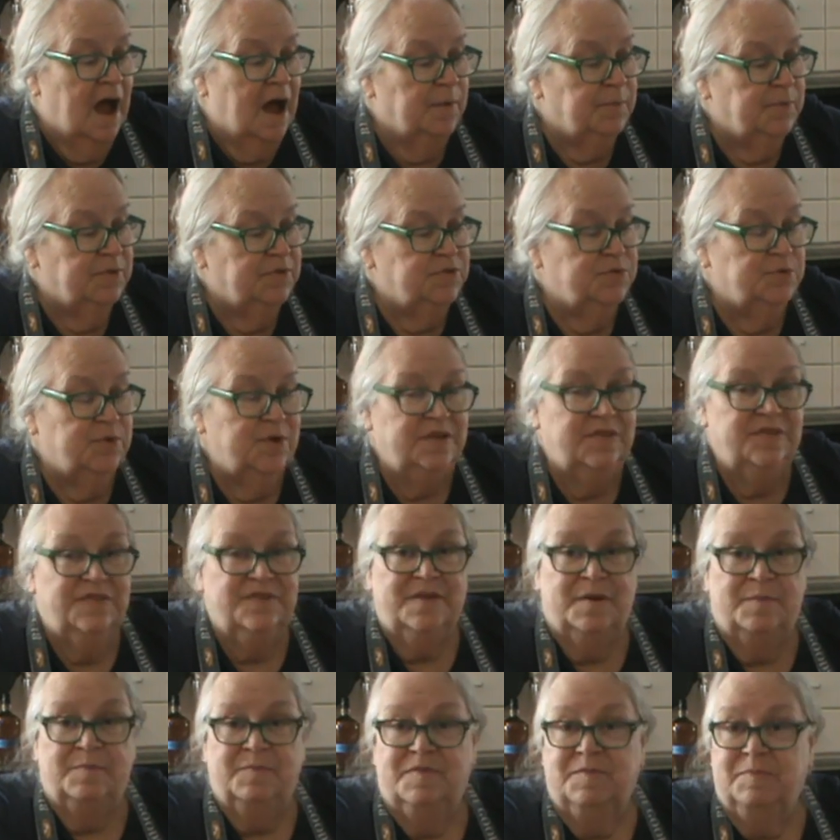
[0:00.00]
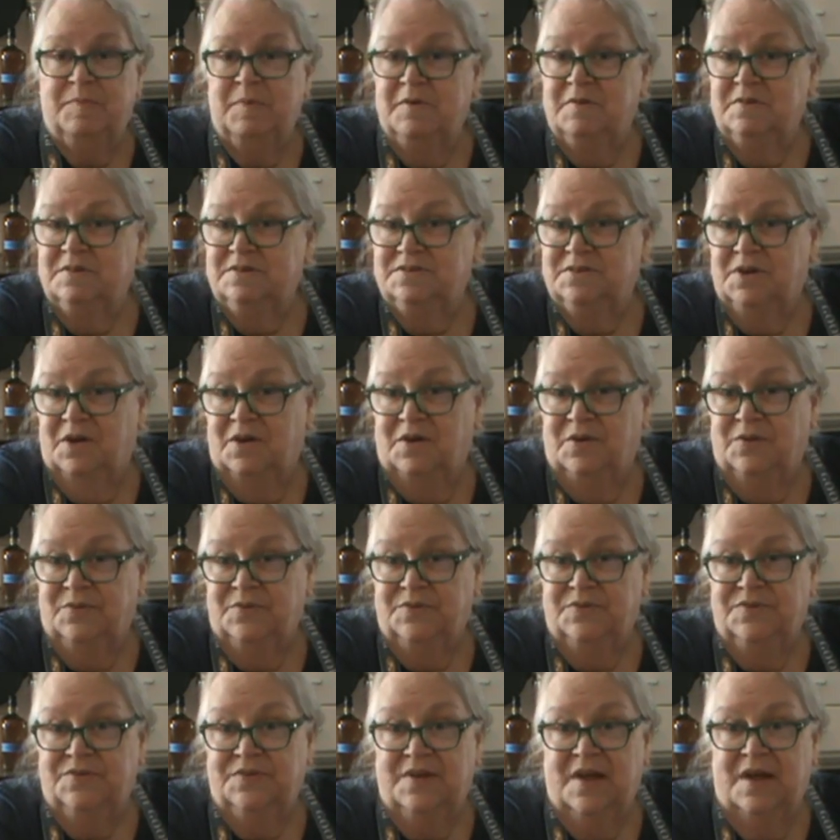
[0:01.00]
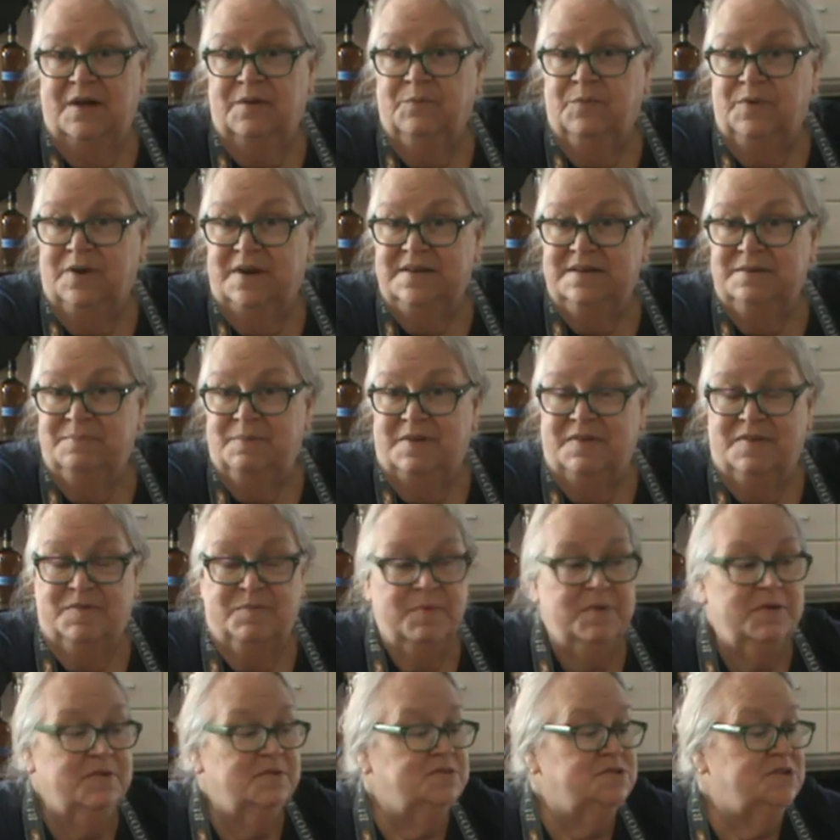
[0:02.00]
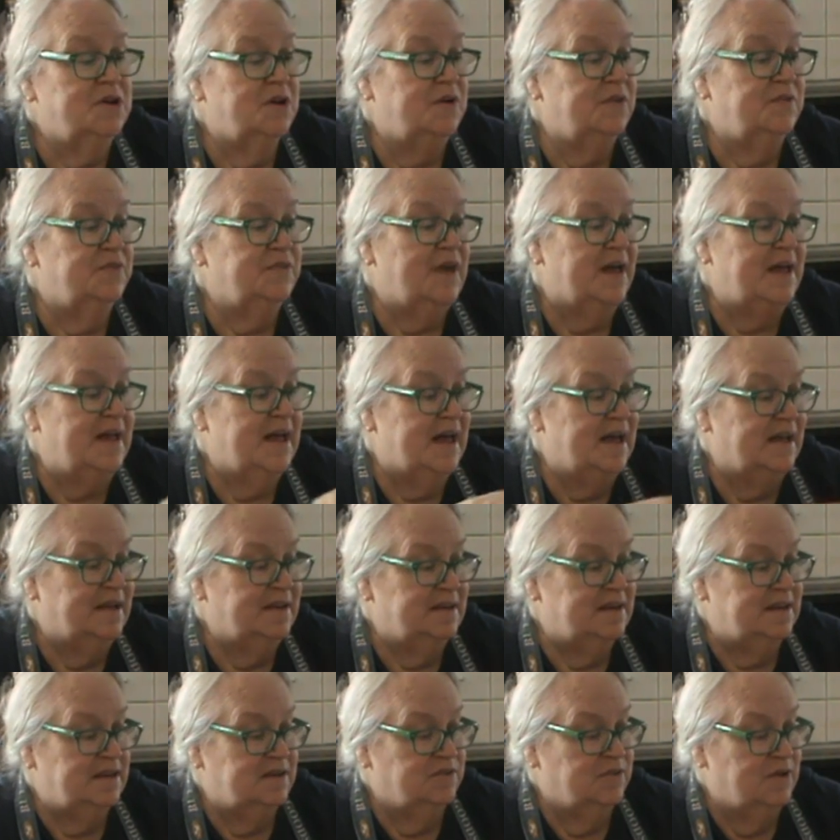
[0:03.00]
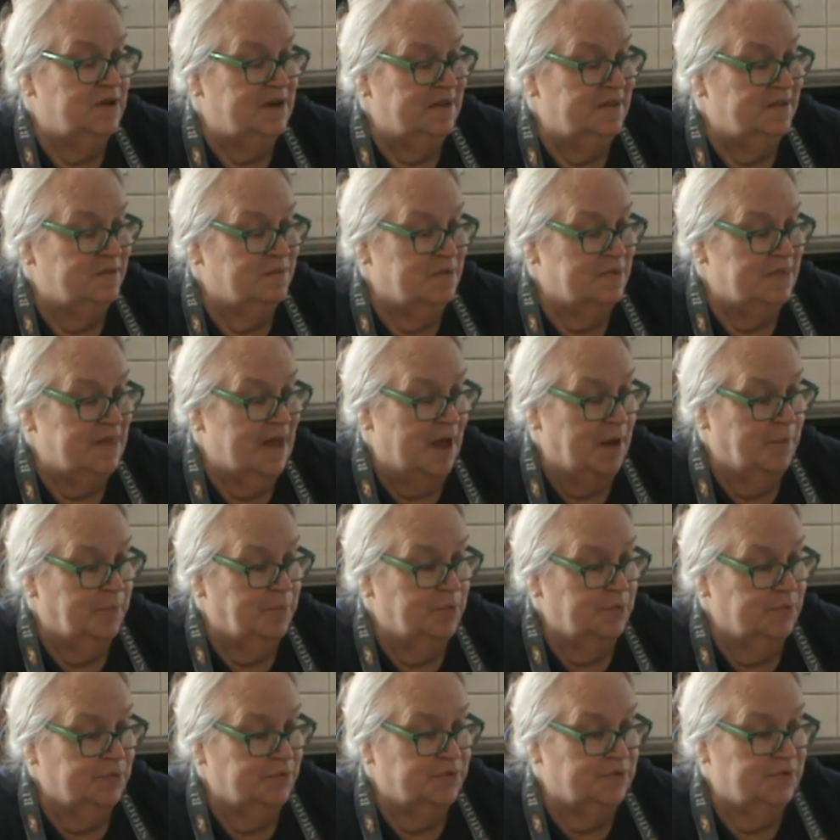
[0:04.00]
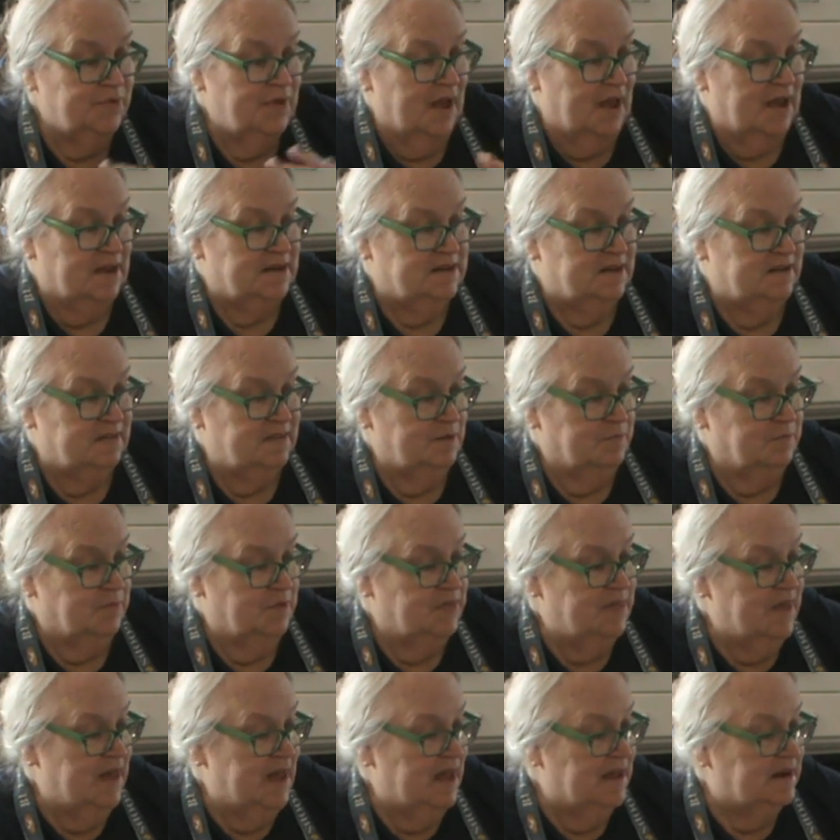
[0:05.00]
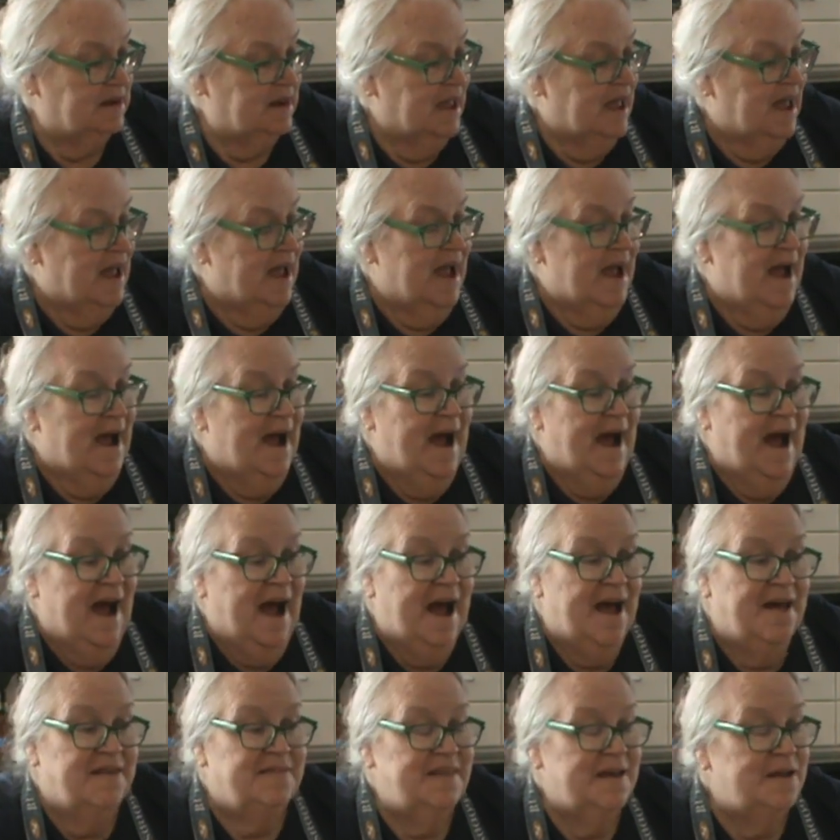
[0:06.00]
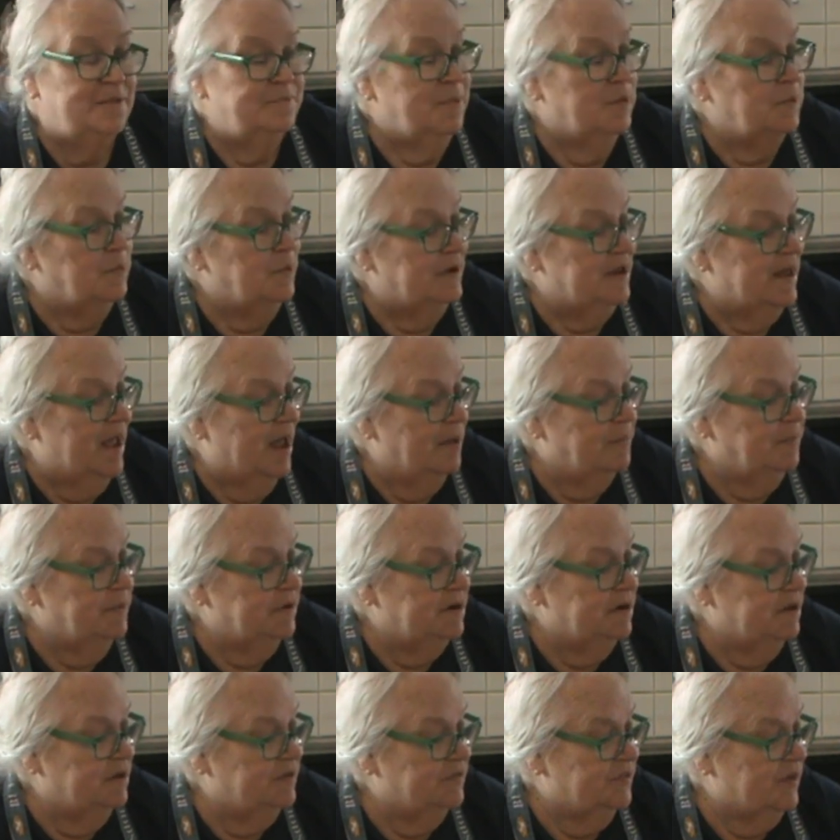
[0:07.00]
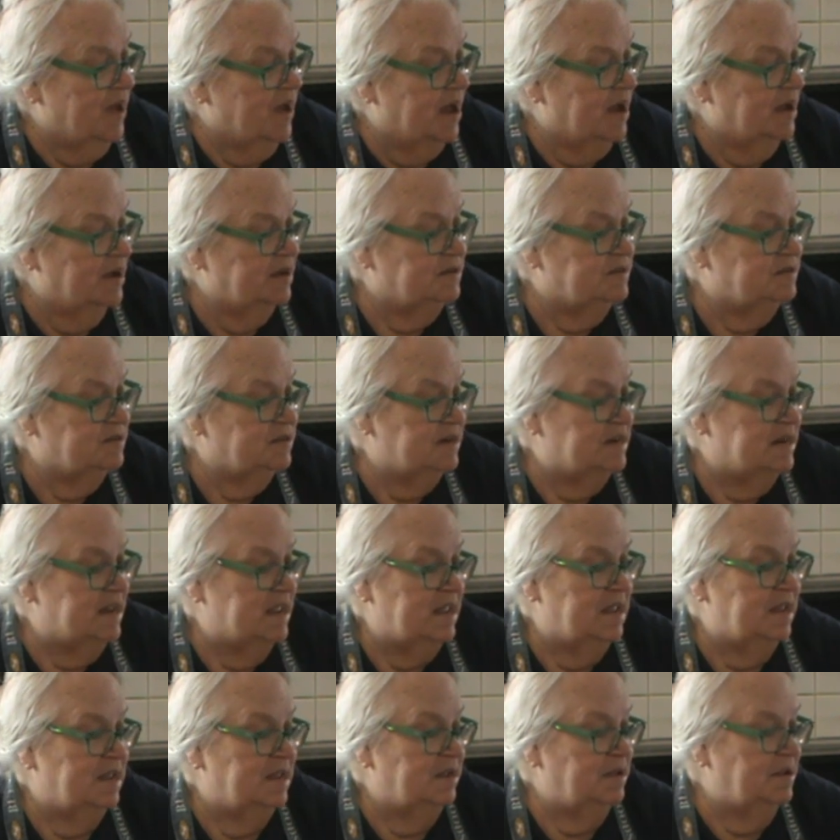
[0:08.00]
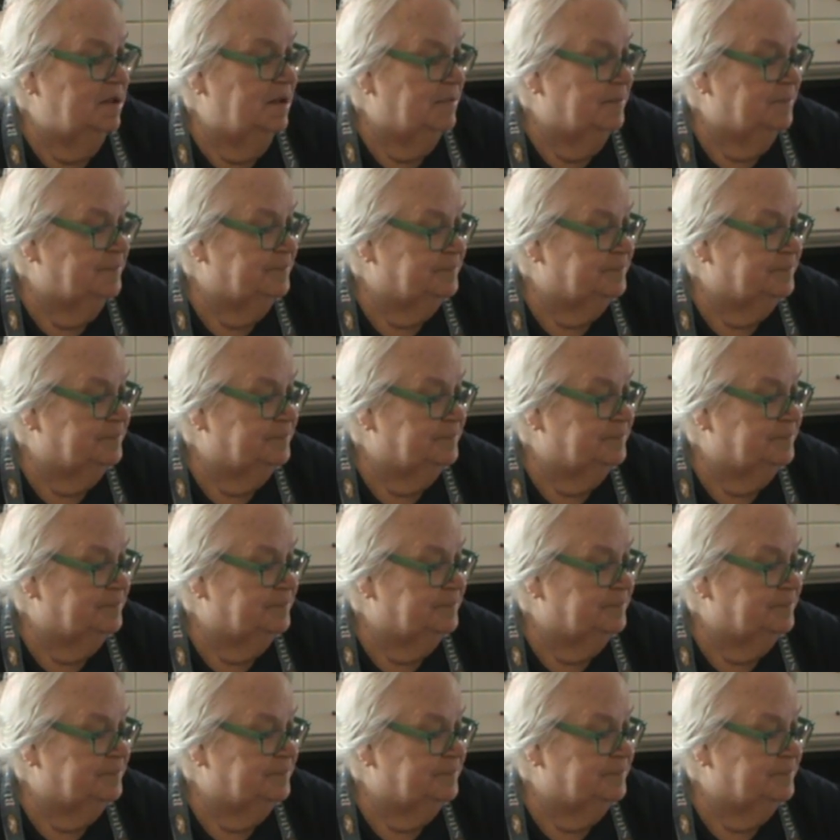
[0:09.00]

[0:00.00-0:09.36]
I was doing some spirit dolls. When I did my spirit dolls, I had Granny Smith apples. I did some of that. And then, but what happened is I did a